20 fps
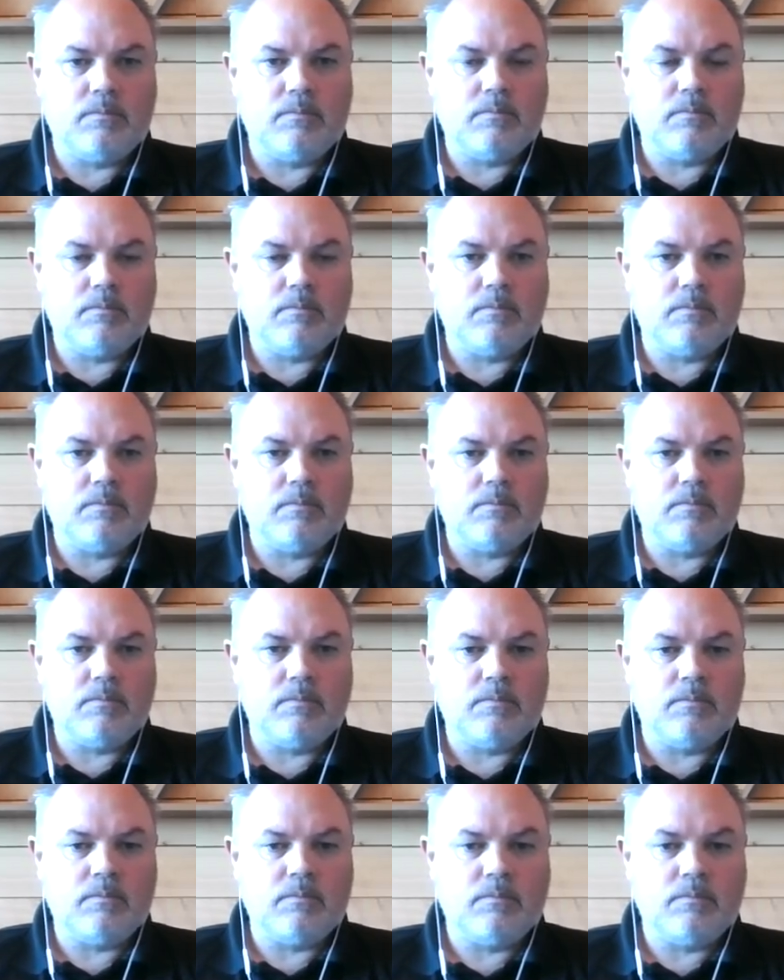
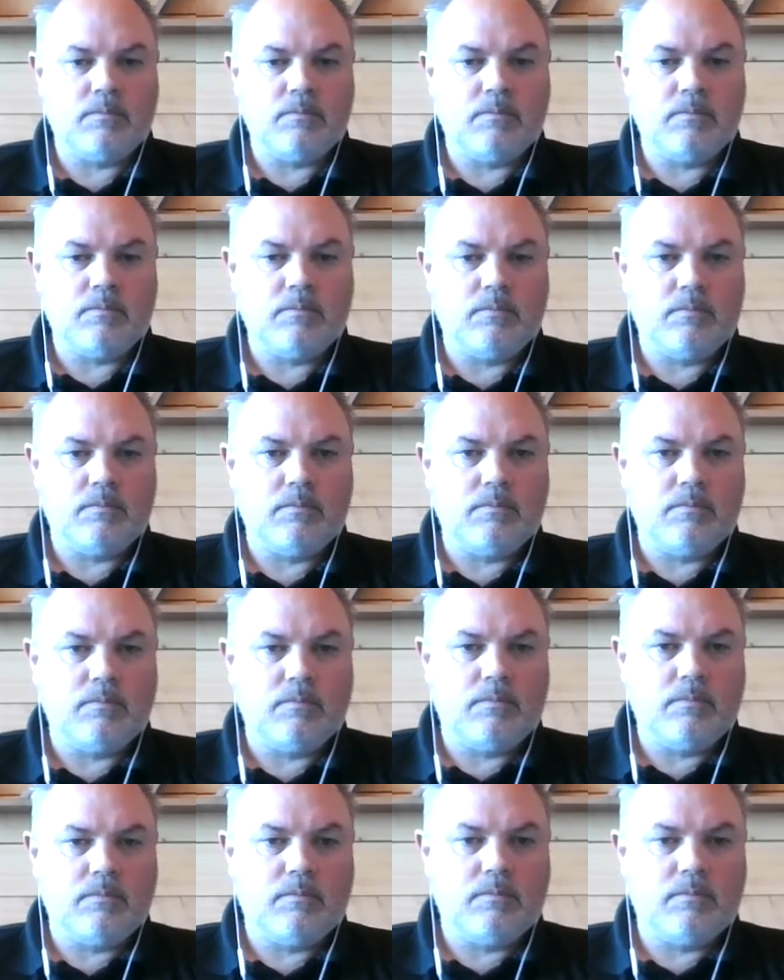
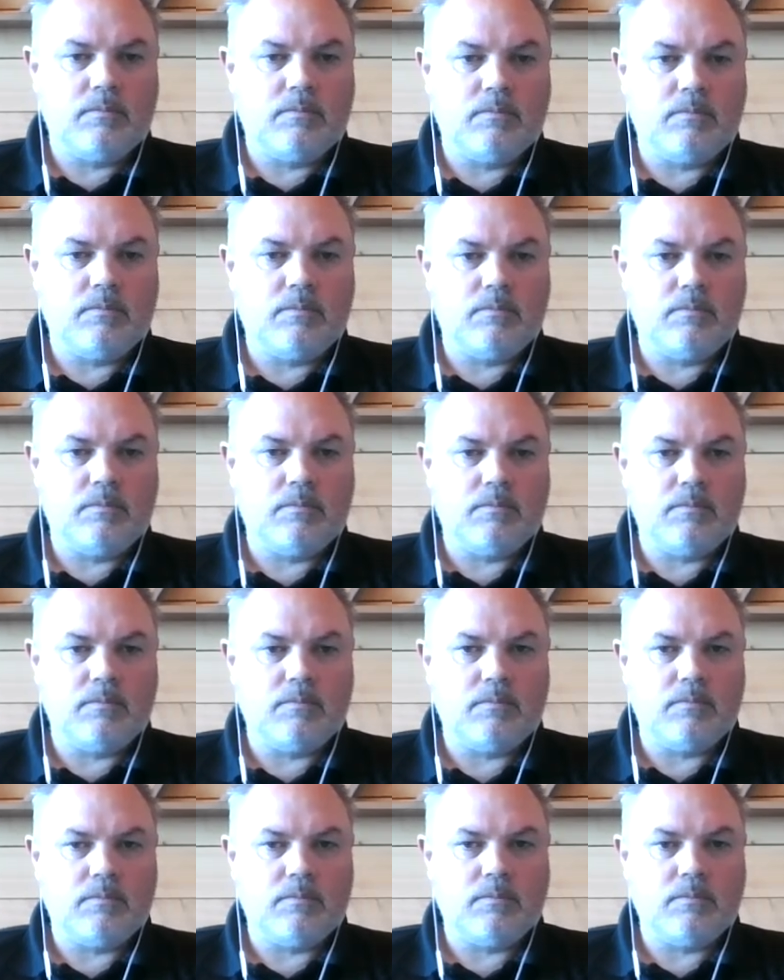
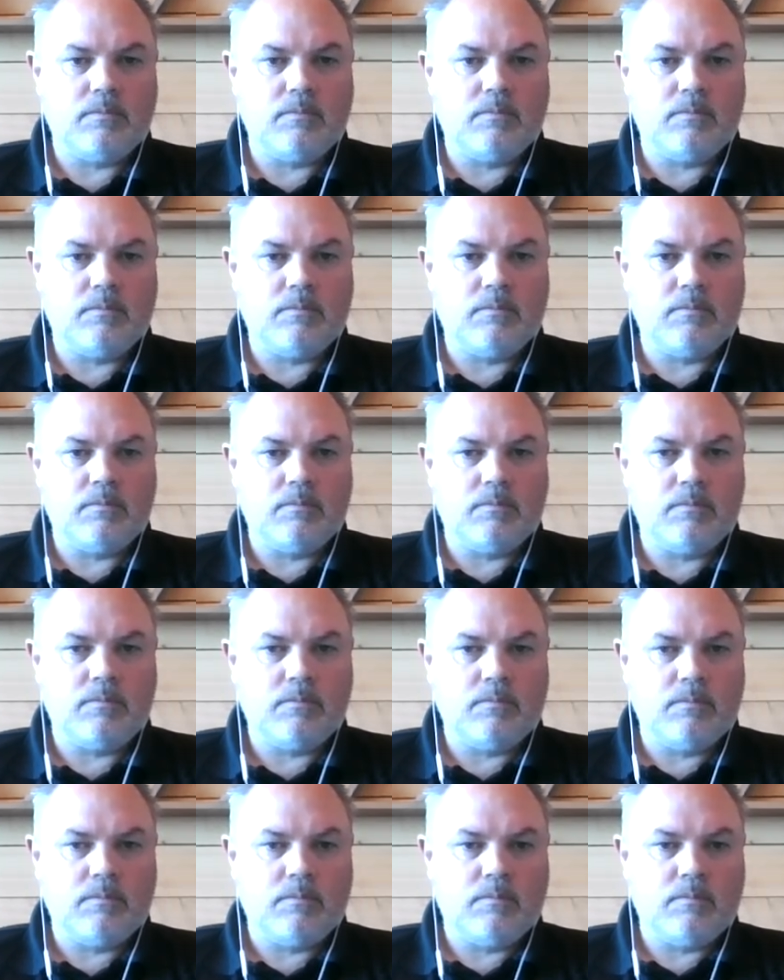
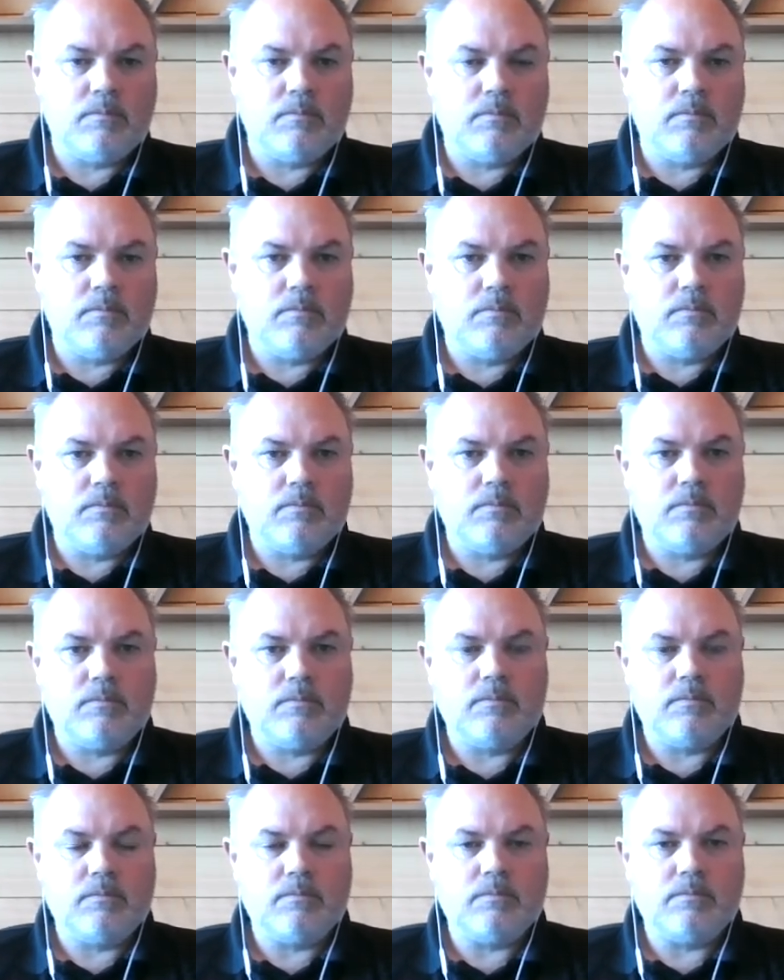
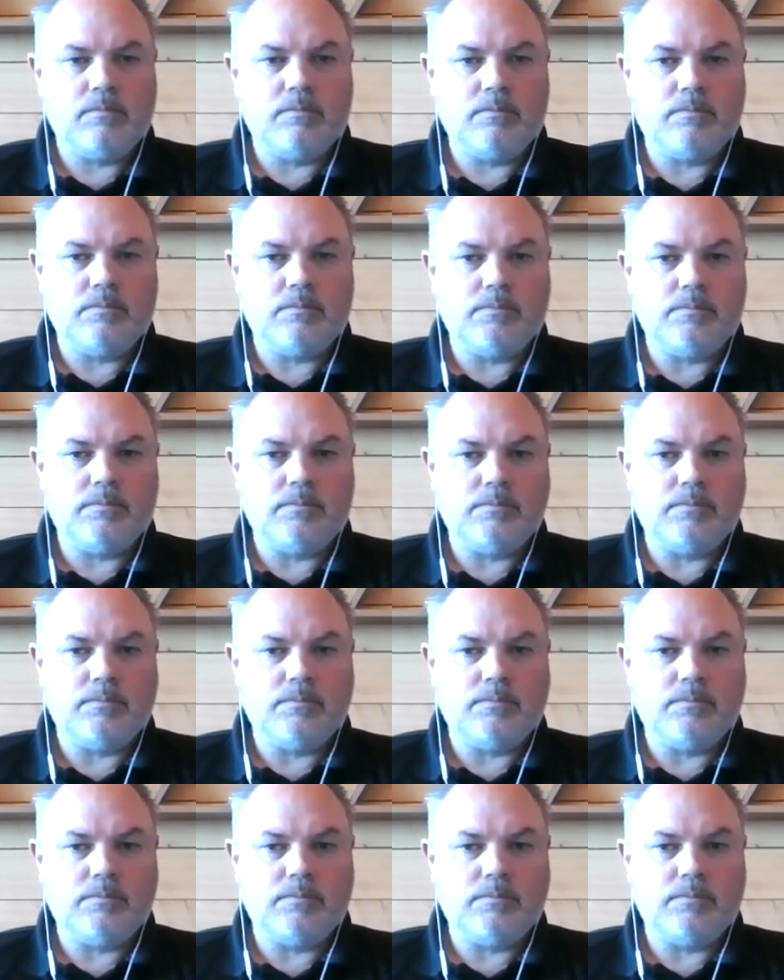This person isn't speaking.